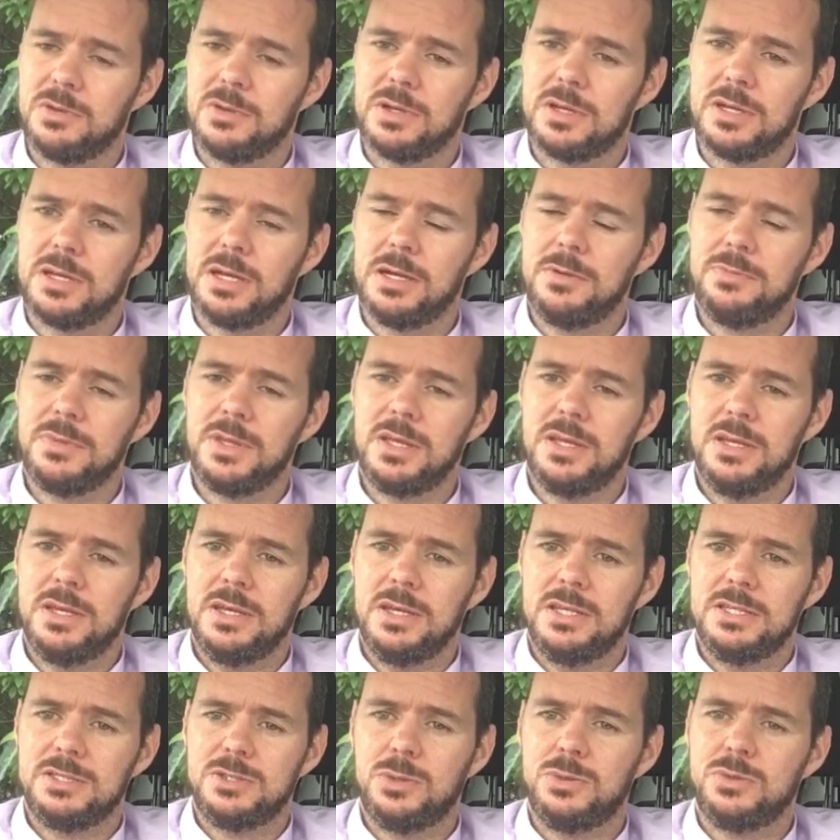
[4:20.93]
Okay,
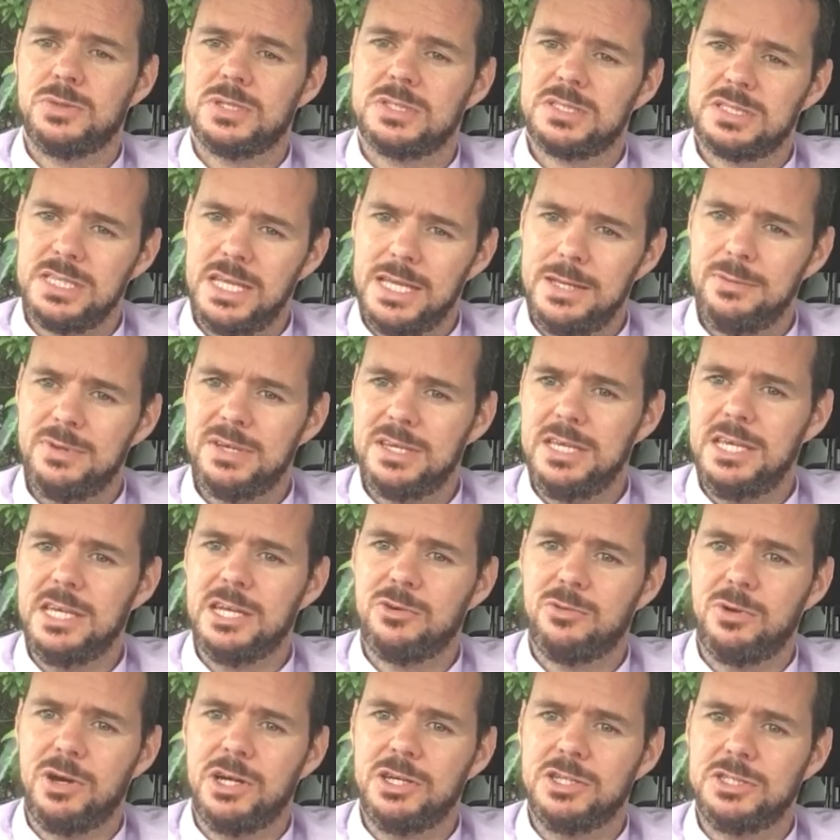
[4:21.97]
so the same key
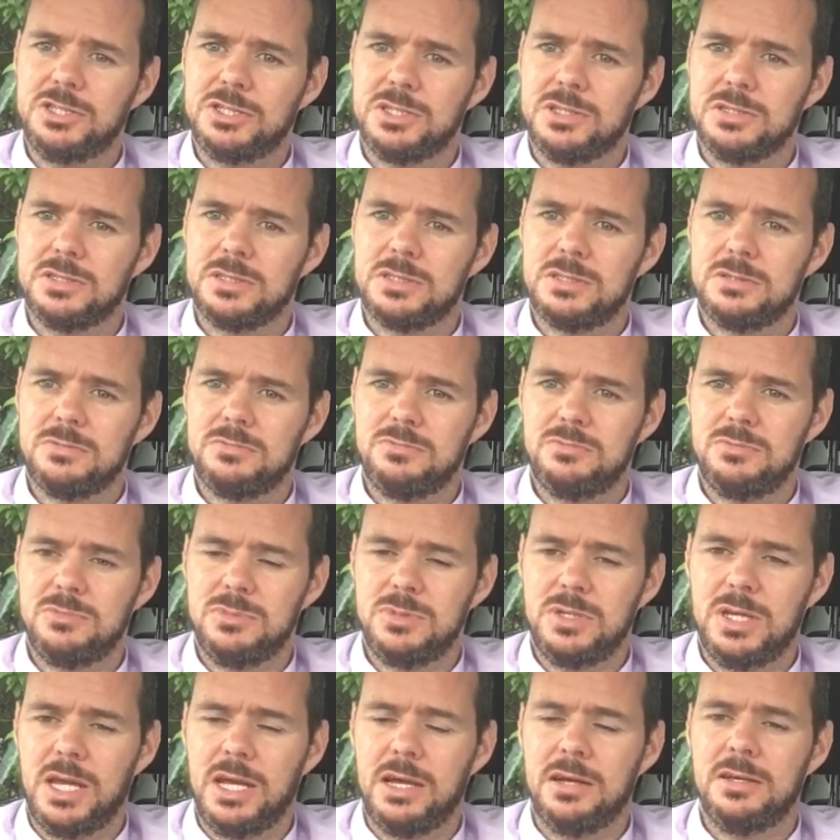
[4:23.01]
questions.
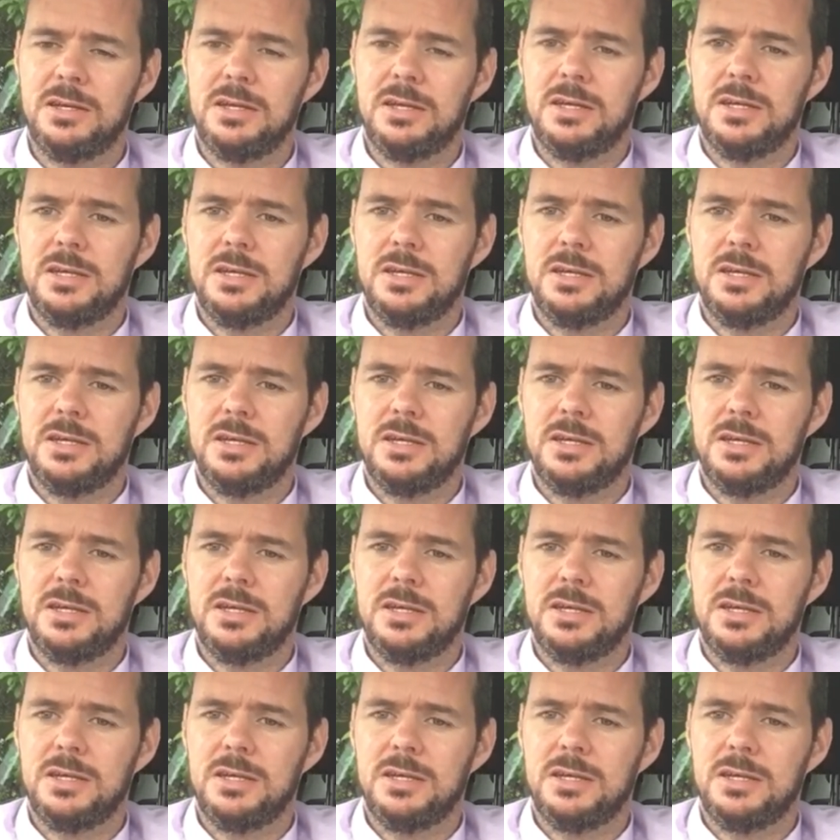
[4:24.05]
Yeah,